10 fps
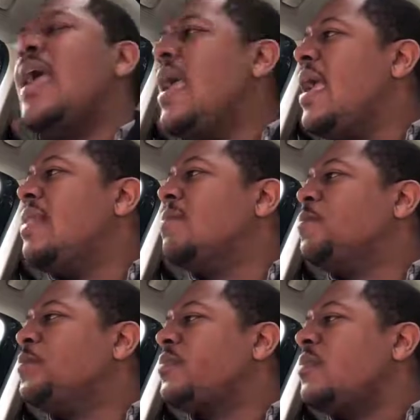And
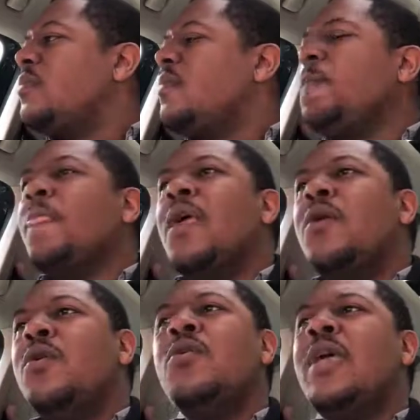
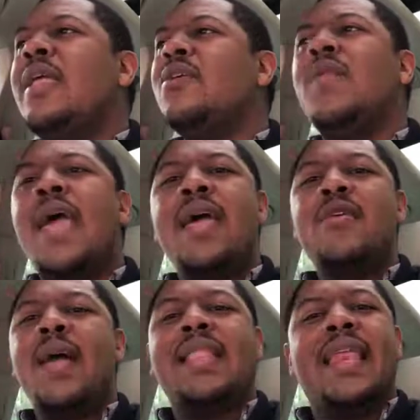you
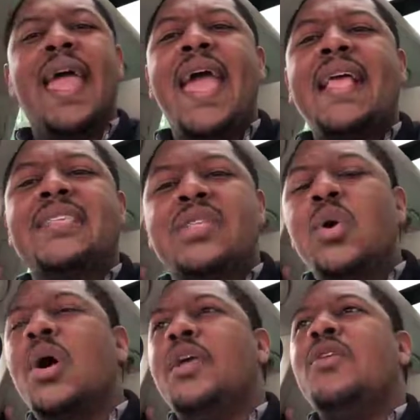at the last door.